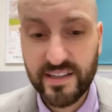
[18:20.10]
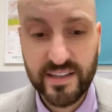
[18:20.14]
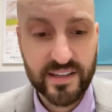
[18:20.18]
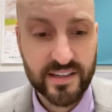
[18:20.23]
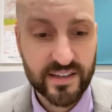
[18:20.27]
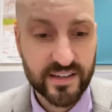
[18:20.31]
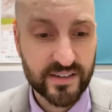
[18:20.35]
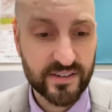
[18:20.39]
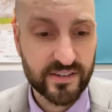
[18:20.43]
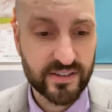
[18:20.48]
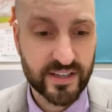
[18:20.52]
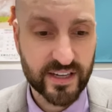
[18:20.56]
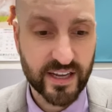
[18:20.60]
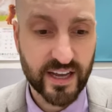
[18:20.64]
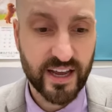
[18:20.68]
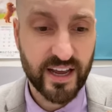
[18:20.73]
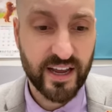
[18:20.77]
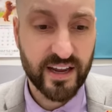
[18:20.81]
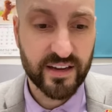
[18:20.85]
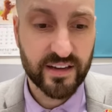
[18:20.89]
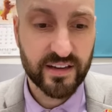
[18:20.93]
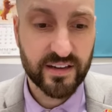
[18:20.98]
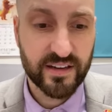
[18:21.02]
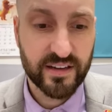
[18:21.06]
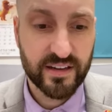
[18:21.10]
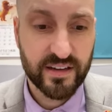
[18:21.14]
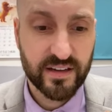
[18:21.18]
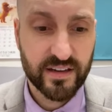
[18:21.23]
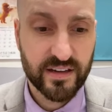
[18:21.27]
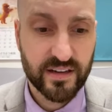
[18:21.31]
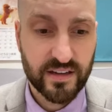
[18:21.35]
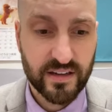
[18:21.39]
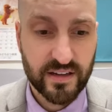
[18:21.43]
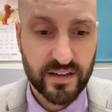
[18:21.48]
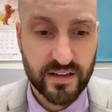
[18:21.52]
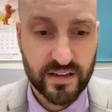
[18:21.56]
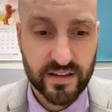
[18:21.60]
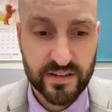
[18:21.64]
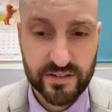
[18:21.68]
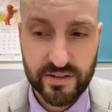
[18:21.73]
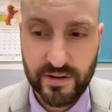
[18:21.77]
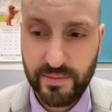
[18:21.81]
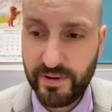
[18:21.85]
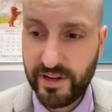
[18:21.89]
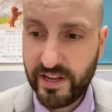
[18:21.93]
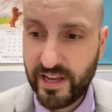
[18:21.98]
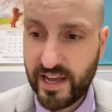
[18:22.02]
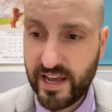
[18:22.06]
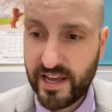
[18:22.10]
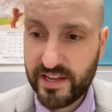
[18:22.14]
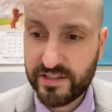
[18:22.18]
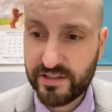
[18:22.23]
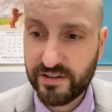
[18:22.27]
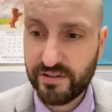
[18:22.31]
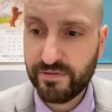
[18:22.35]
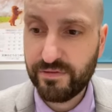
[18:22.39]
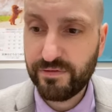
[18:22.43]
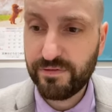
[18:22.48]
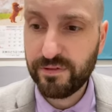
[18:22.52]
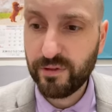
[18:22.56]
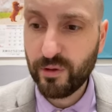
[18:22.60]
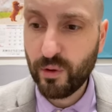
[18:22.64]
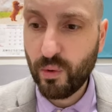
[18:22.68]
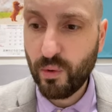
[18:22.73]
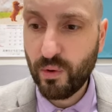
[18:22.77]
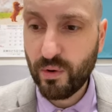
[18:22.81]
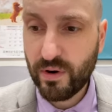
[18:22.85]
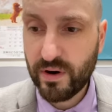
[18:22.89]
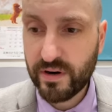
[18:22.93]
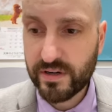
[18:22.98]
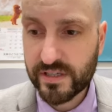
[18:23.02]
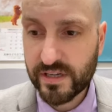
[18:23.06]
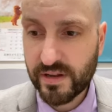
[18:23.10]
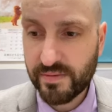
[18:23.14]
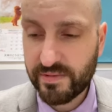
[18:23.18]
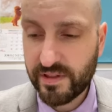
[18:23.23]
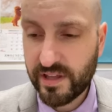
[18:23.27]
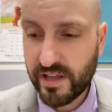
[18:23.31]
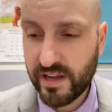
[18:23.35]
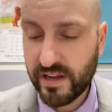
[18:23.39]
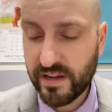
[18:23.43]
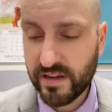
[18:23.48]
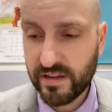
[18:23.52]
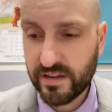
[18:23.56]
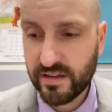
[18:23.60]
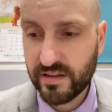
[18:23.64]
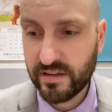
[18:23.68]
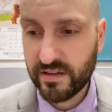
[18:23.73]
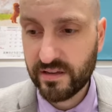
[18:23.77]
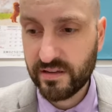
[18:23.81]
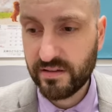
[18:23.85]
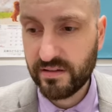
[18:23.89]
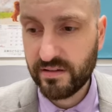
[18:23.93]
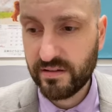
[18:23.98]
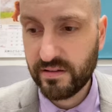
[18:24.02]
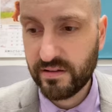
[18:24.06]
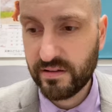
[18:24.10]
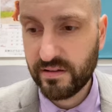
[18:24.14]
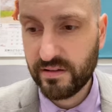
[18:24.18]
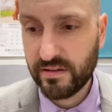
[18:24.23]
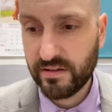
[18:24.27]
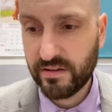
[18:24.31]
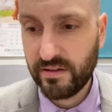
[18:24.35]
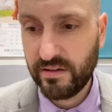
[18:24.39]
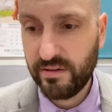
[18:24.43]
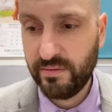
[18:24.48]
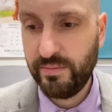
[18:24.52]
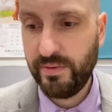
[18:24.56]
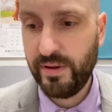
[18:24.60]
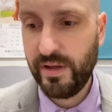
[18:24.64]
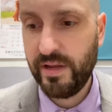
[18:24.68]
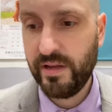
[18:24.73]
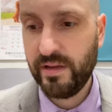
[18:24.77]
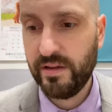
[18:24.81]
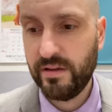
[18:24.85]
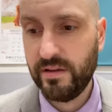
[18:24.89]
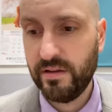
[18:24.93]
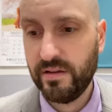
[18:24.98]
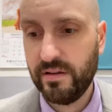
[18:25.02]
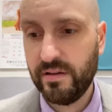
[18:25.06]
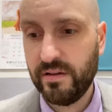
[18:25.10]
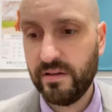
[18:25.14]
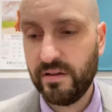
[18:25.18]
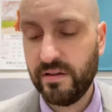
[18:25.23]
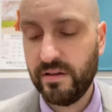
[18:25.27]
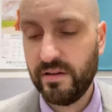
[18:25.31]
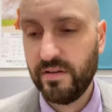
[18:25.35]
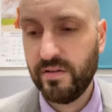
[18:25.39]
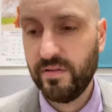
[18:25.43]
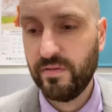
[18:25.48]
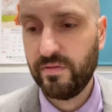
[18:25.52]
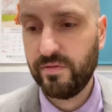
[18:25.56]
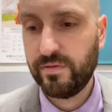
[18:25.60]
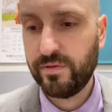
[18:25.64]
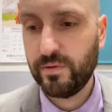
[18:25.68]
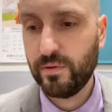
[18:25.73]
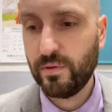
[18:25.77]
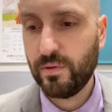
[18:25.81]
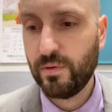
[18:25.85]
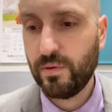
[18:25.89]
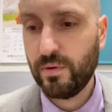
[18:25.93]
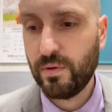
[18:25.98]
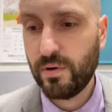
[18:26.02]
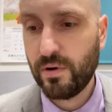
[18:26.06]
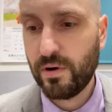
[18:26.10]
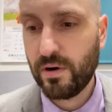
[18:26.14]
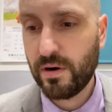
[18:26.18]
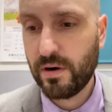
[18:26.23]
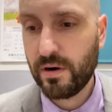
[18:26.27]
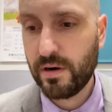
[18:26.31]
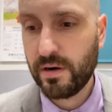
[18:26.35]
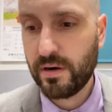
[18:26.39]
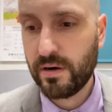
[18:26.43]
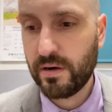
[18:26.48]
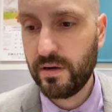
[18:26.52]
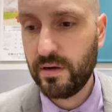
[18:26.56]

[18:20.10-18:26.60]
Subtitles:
Okay. Tripping hazard. Floor or something? Could be. Floor...